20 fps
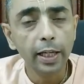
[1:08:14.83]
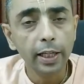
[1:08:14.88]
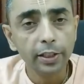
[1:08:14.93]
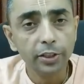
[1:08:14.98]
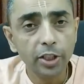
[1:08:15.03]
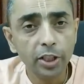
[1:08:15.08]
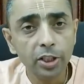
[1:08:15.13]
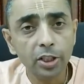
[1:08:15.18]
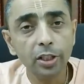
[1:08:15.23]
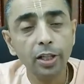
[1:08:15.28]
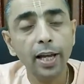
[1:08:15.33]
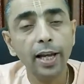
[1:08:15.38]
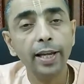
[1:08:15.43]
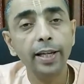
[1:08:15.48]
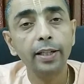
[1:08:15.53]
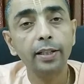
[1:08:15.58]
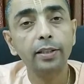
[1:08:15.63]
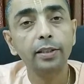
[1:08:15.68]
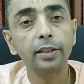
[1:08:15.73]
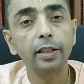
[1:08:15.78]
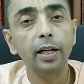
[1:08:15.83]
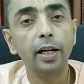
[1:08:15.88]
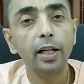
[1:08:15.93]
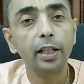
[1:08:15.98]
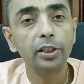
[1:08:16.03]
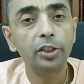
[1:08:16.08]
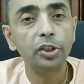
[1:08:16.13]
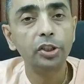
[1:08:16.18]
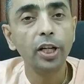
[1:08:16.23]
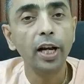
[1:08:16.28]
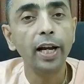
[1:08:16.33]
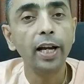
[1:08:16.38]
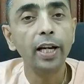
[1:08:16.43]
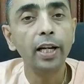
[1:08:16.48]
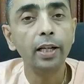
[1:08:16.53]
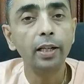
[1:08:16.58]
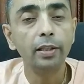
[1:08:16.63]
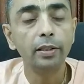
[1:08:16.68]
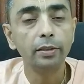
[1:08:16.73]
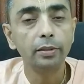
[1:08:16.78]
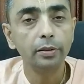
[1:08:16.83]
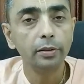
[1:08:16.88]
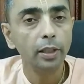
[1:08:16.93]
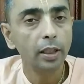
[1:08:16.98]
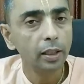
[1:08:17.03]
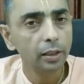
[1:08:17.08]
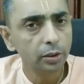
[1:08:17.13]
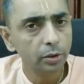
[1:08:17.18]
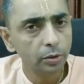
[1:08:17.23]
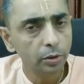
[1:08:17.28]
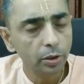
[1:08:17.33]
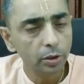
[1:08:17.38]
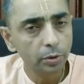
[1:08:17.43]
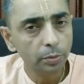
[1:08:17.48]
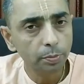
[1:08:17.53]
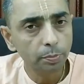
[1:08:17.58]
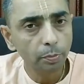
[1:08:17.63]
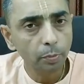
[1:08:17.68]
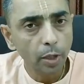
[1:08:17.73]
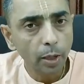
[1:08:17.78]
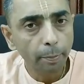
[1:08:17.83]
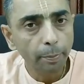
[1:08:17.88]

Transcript: Just like a child, a, a